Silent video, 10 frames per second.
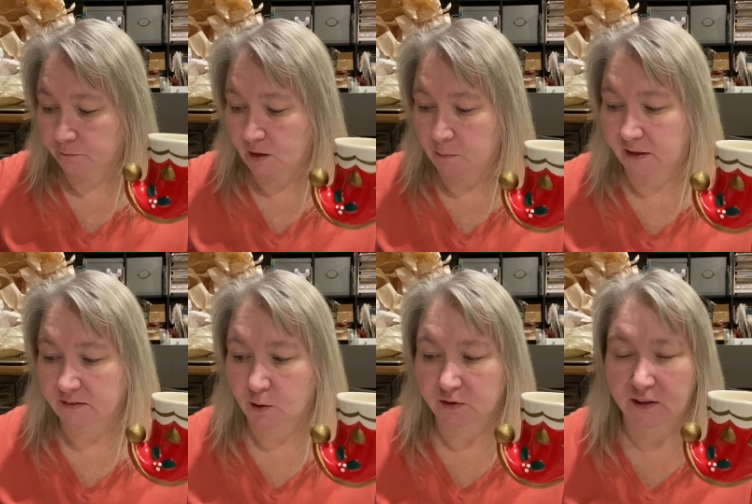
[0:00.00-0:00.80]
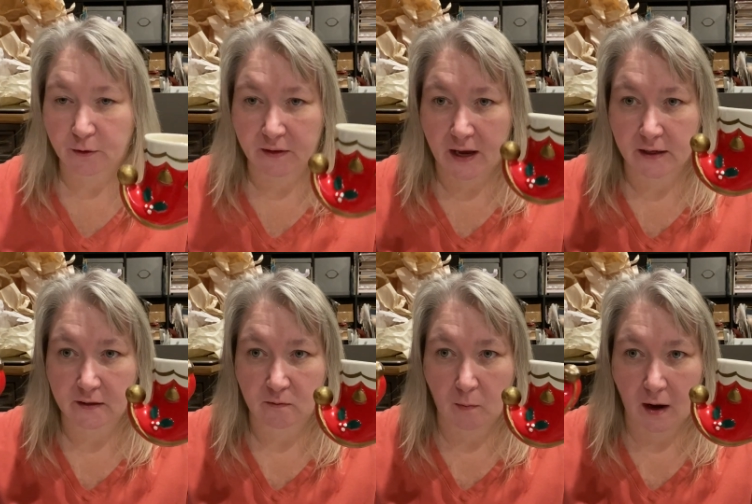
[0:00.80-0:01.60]
because I was near the end
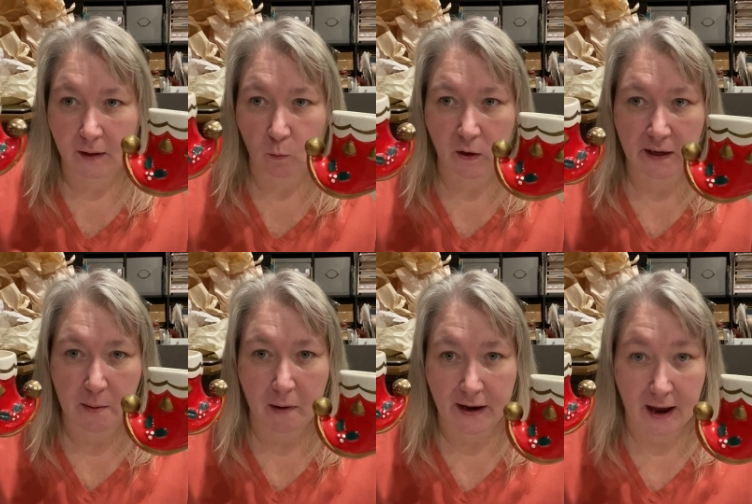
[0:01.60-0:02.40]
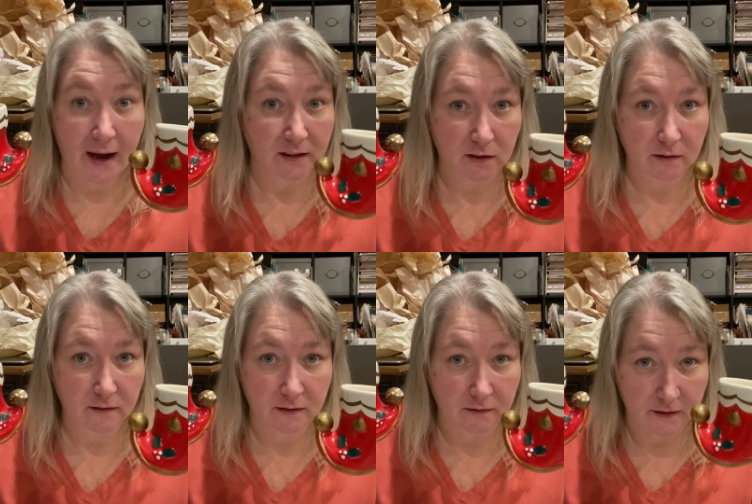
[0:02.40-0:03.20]
of my where am I at
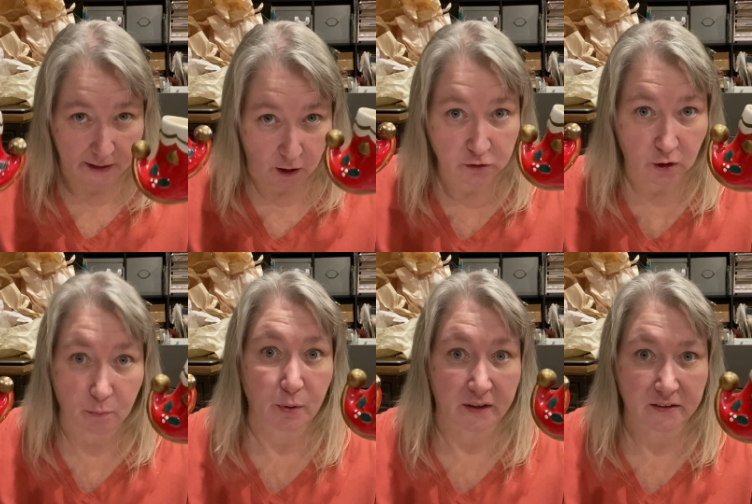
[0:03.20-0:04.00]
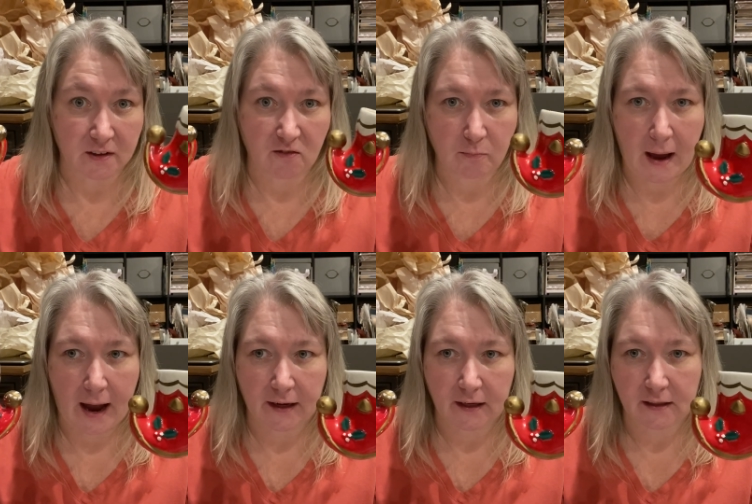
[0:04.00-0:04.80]
and I'll start putting stuff
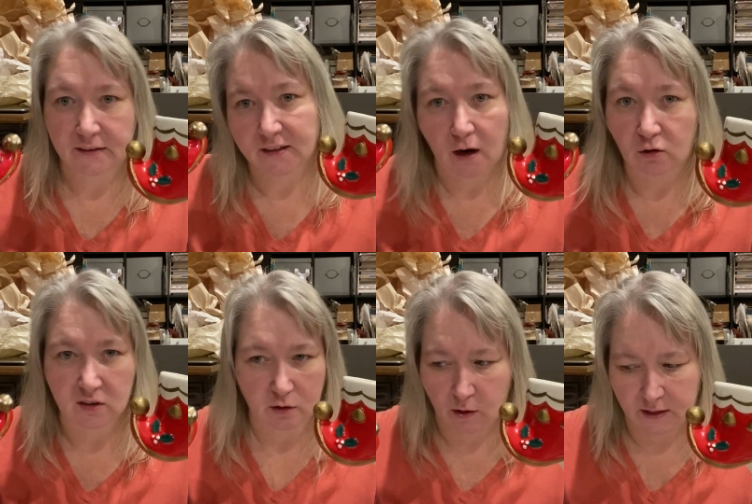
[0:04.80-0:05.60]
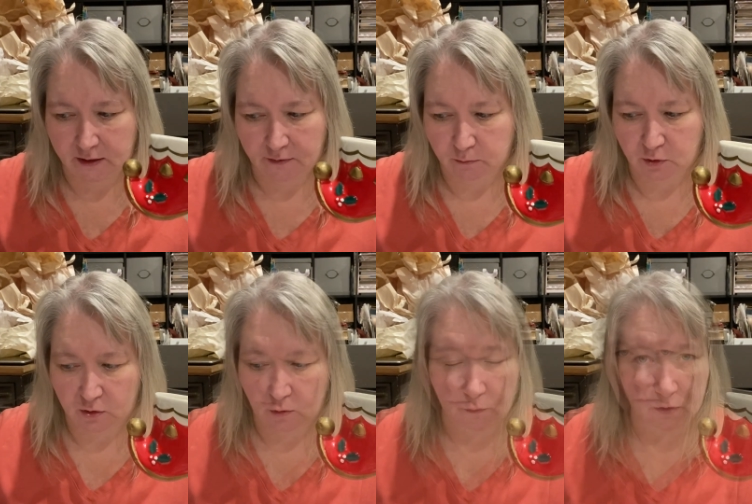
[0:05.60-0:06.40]
back and he said I'll just go ahead and give them to
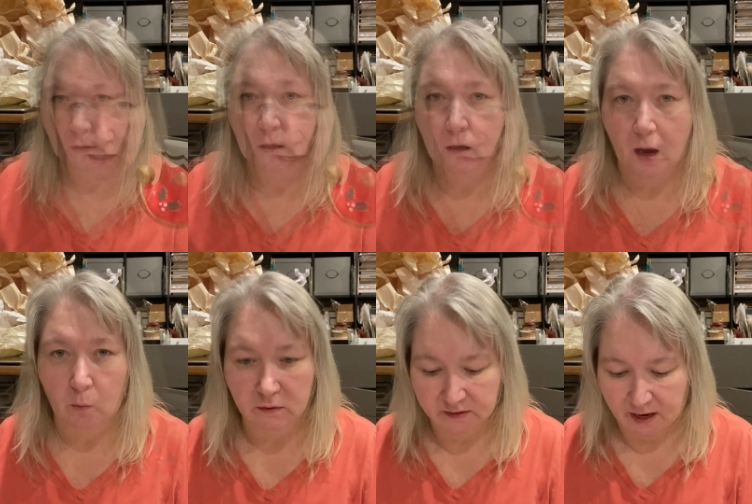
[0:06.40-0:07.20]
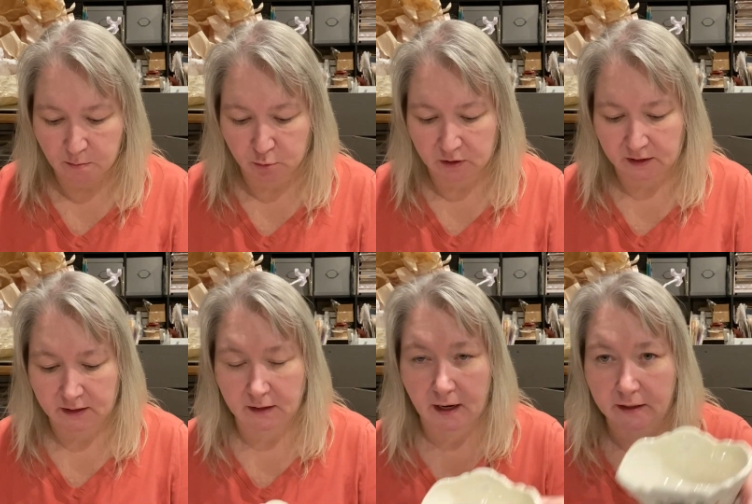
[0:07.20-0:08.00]
you for 10 I was able to
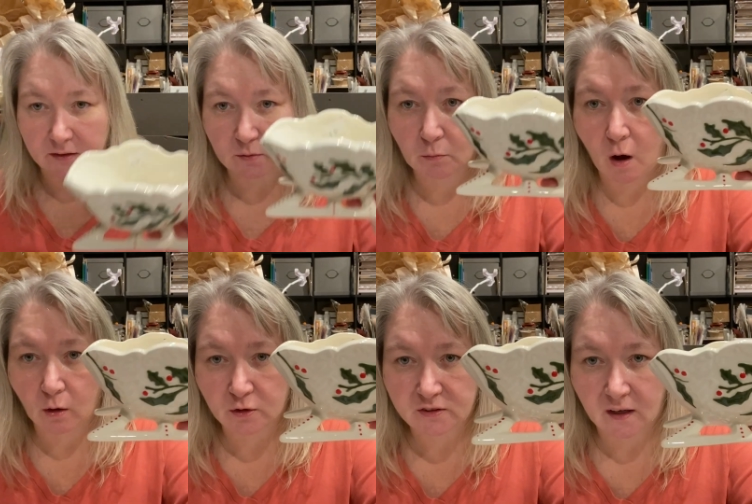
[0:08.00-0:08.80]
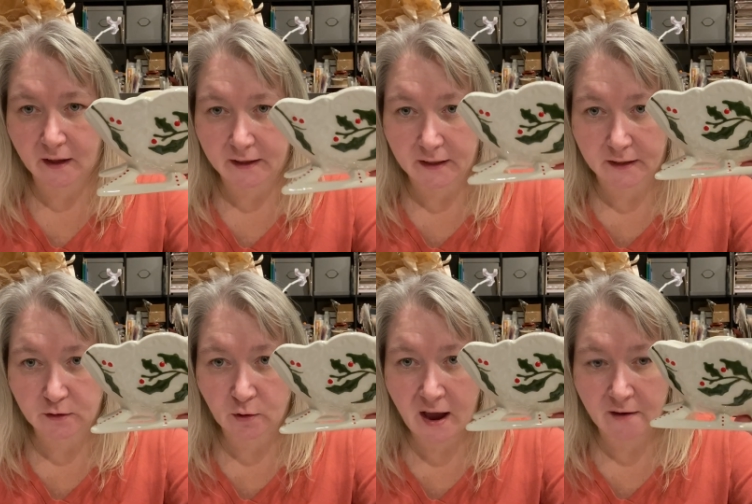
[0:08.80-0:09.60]
get a smaller sleigh and I
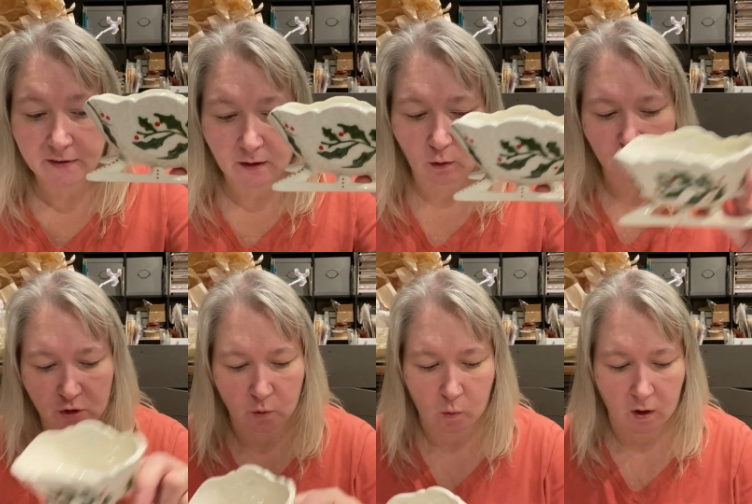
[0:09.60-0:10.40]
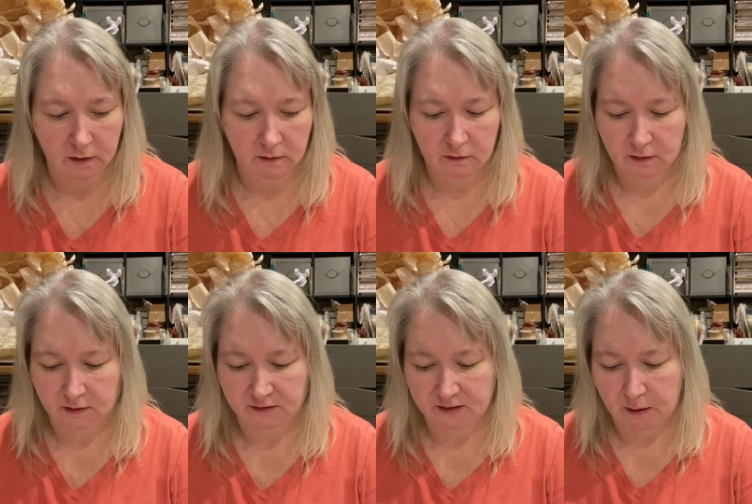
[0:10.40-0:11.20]
do have a larger one in
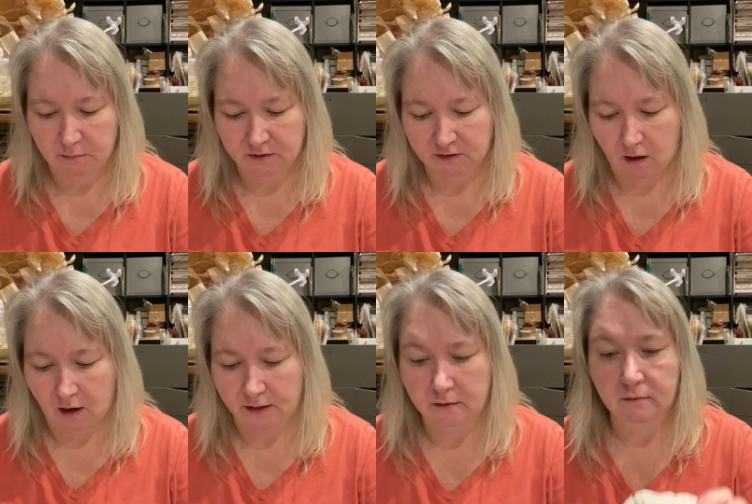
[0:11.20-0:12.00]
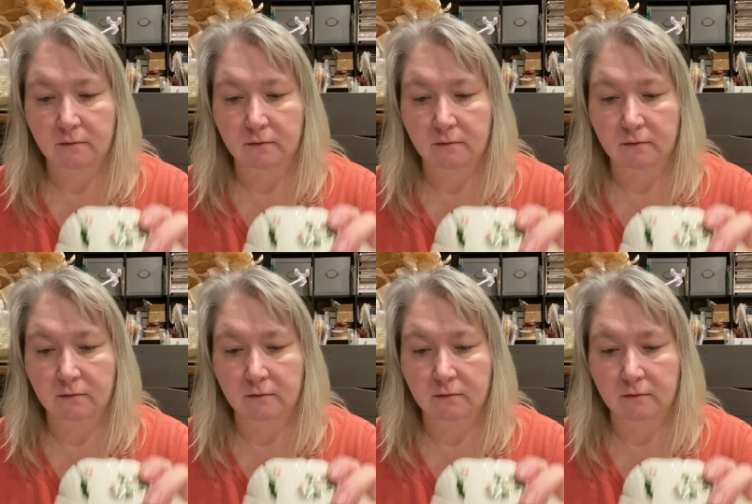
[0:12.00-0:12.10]
the same design